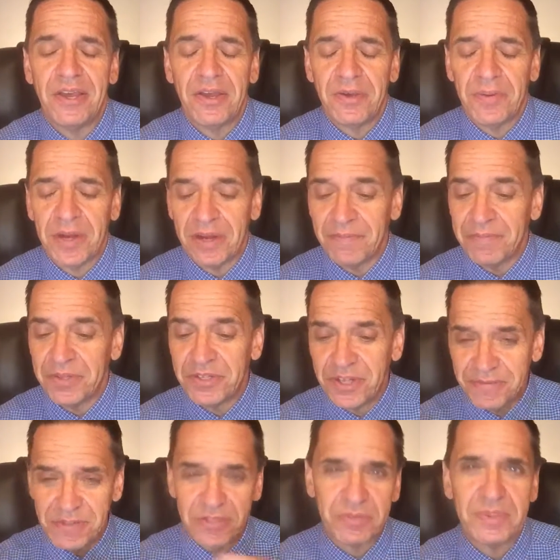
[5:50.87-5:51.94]
Well, the
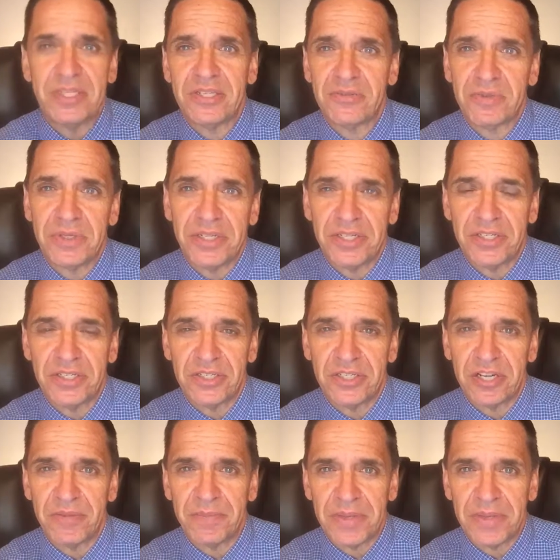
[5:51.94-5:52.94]
difference with this relationship